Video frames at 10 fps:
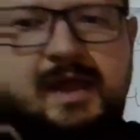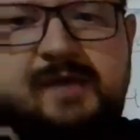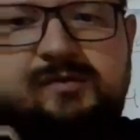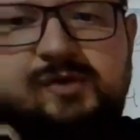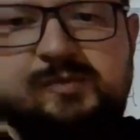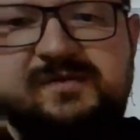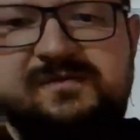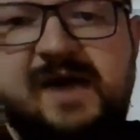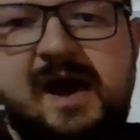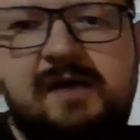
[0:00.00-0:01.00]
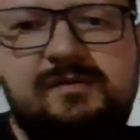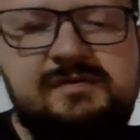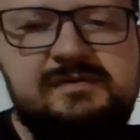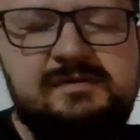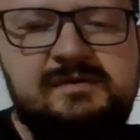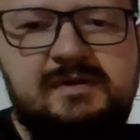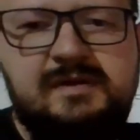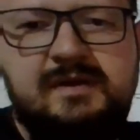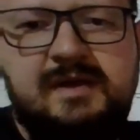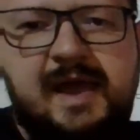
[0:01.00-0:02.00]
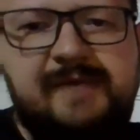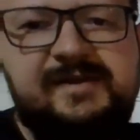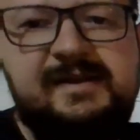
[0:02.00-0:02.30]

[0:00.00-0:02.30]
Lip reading: and will be found at